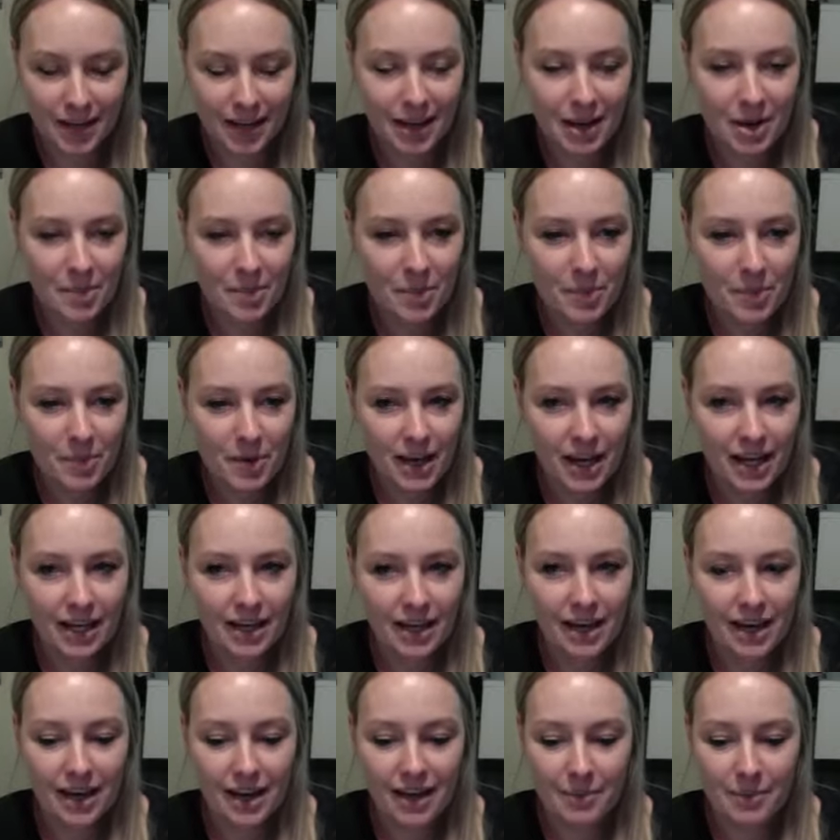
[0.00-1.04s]
But
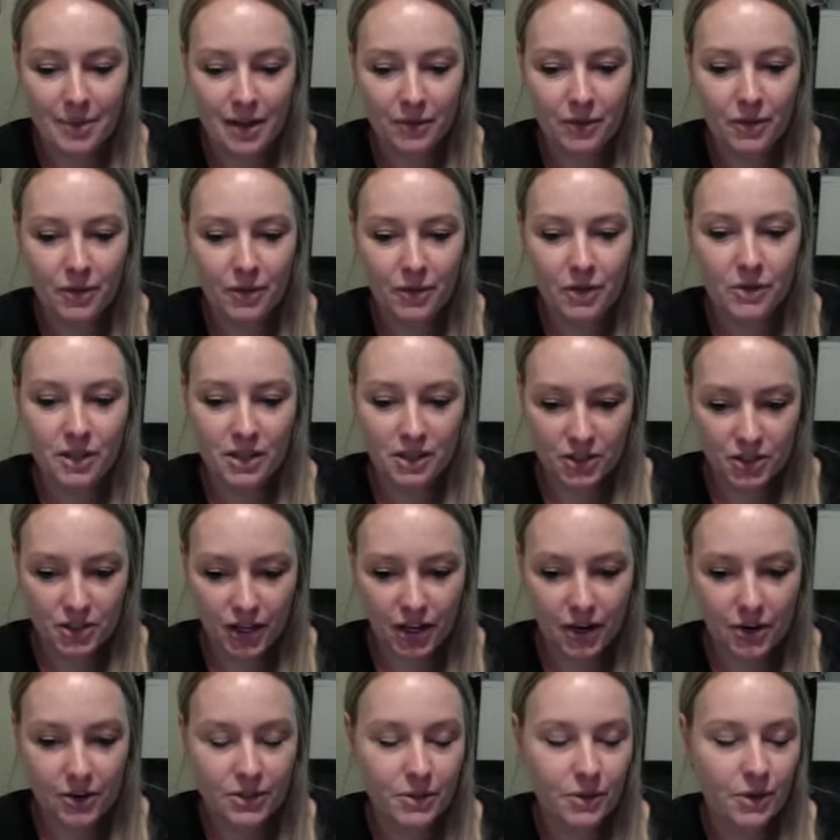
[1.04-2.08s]
a few years
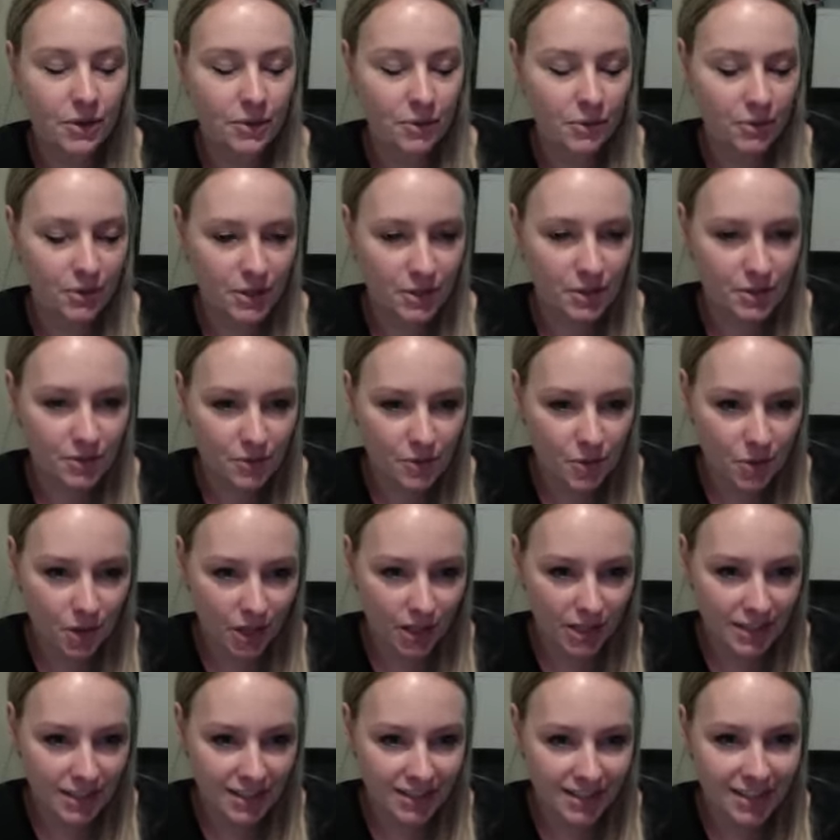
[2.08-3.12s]
ago, I was going through a
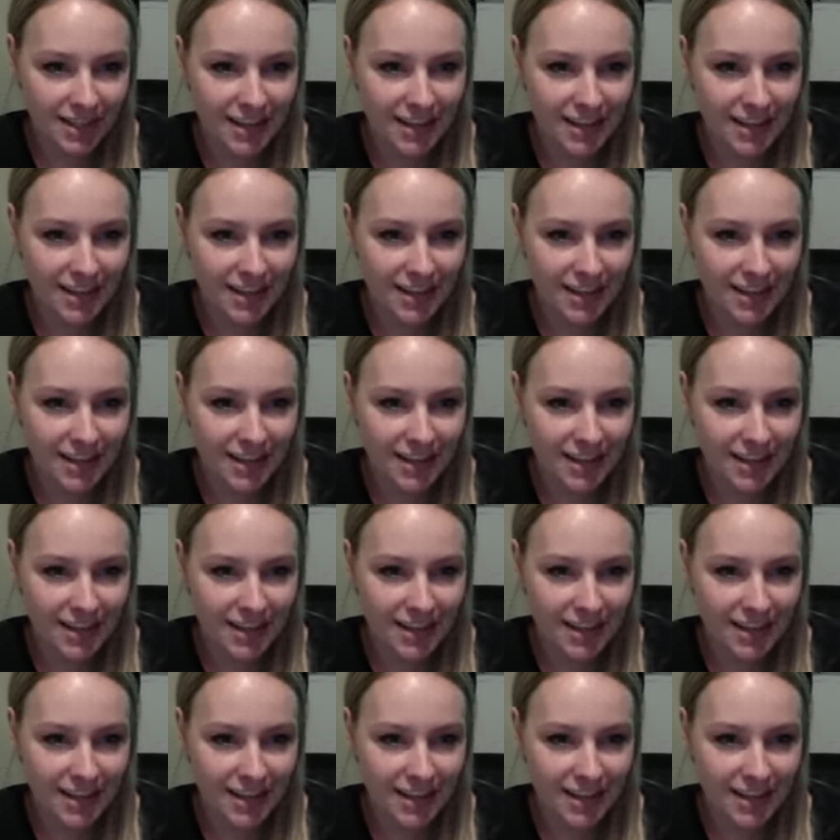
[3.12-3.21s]
divorce,